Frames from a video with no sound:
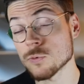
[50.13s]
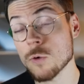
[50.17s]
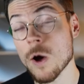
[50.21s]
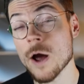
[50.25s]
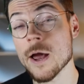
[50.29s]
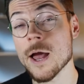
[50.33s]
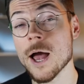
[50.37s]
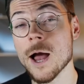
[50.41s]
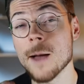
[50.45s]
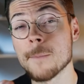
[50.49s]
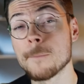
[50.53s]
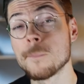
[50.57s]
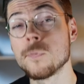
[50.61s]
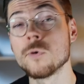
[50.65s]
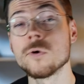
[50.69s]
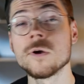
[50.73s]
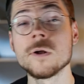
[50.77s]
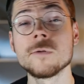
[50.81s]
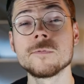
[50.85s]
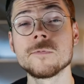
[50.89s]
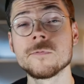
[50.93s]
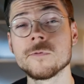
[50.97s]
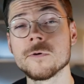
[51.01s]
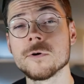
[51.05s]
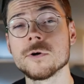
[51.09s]
why I put it
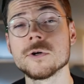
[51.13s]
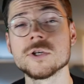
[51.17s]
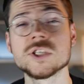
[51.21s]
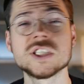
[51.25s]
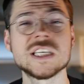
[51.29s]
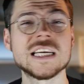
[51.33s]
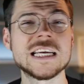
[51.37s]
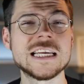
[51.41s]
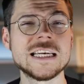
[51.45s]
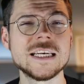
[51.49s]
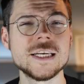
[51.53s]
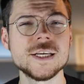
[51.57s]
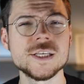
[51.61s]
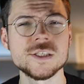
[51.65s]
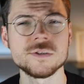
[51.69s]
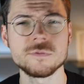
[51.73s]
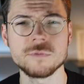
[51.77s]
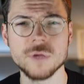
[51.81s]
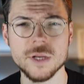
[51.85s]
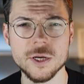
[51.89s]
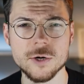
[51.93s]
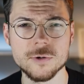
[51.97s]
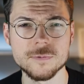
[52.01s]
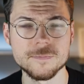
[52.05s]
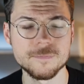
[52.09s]
first in this
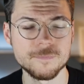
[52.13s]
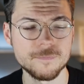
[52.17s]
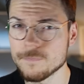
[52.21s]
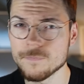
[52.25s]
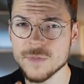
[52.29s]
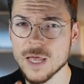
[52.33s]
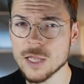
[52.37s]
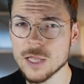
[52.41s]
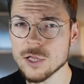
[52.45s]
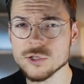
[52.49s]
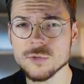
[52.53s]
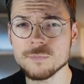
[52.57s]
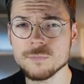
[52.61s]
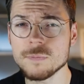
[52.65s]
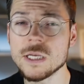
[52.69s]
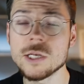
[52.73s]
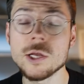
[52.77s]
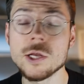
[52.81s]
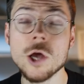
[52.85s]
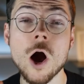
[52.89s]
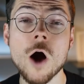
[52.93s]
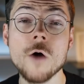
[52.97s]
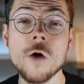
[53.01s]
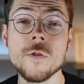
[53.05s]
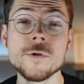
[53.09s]
video. That doesn't mean
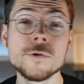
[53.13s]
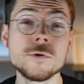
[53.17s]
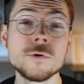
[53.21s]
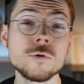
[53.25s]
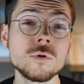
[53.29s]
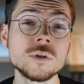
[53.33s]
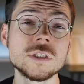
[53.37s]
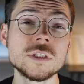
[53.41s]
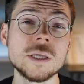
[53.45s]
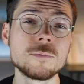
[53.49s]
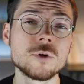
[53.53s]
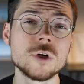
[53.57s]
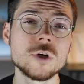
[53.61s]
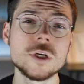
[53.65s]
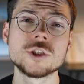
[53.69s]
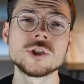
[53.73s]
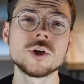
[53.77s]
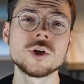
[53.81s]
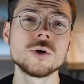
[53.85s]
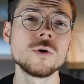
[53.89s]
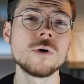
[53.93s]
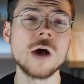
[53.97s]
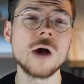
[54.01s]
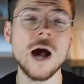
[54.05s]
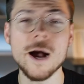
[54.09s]
the other tools I'm going to show
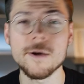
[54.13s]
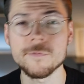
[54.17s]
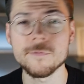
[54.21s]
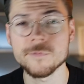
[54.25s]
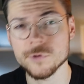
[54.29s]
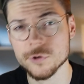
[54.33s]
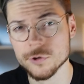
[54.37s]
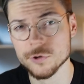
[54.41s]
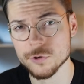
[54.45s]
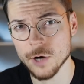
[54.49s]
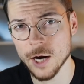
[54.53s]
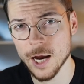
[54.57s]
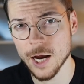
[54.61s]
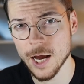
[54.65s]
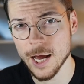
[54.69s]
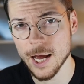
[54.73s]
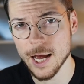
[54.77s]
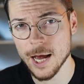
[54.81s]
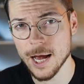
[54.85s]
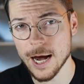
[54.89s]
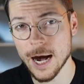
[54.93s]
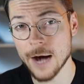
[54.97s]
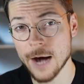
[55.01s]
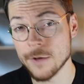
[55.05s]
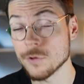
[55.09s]
you after
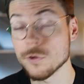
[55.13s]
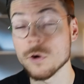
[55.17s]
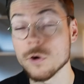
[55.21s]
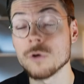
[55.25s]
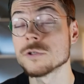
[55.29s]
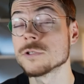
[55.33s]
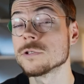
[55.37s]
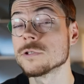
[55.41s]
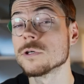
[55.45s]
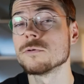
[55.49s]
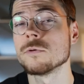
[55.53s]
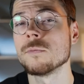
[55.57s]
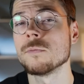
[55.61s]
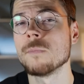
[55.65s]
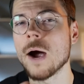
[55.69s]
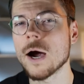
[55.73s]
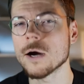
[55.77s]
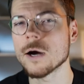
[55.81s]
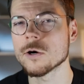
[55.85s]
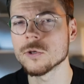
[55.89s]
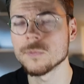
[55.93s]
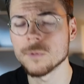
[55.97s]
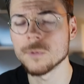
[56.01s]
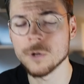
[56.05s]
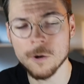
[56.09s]
are not also
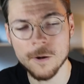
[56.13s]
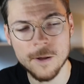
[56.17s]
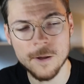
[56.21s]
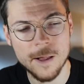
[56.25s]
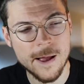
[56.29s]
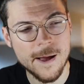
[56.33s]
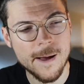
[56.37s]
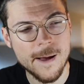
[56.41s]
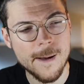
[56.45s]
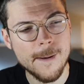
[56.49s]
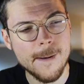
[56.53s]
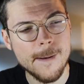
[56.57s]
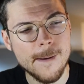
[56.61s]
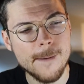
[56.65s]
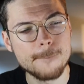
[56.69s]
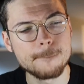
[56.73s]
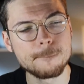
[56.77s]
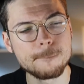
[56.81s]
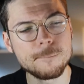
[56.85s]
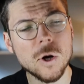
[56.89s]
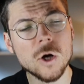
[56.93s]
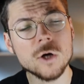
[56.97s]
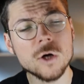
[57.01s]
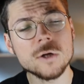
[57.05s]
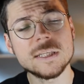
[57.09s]
remarkable,
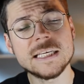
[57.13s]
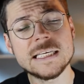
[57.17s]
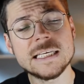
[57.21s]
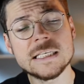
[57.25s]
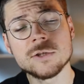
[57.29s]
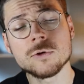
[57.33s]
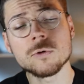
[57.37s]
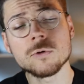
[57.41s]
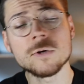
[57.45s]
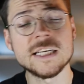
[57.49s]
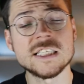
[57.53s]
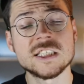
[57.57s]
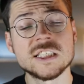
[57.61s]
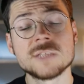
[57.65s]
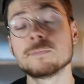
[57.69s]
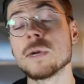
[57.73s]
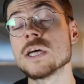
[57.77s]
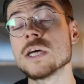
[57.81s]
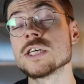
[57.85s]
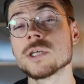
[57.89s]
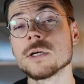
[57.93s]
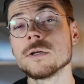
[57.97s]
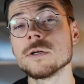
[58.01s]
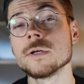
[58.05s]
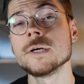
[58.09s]
but this tool is
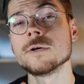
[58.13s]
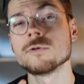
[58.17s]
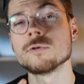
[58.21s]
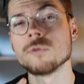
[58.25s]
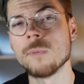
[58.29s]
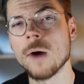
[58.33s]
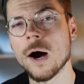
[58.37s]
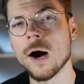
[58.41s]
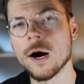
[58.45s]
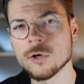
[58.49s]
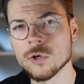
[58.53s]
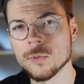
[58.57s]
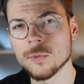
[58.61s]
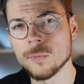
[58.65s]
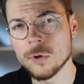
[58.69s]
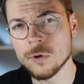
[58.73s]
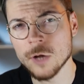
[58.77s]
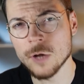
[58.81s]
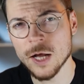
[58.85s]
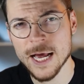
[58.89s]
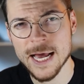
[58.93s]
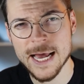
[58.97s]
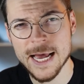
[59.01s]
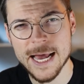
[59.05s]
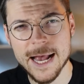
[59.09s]
especially remarkable,
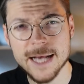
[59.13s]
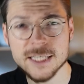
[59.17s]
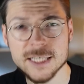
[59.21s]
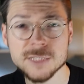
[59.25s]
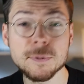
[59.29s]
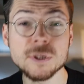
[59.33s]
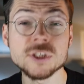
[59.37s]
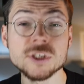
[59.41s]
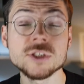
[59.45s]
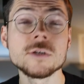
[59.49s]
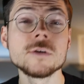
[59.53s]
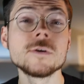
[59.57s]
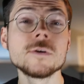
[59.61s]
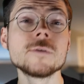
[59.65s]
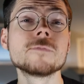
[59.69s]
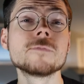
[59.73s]
especially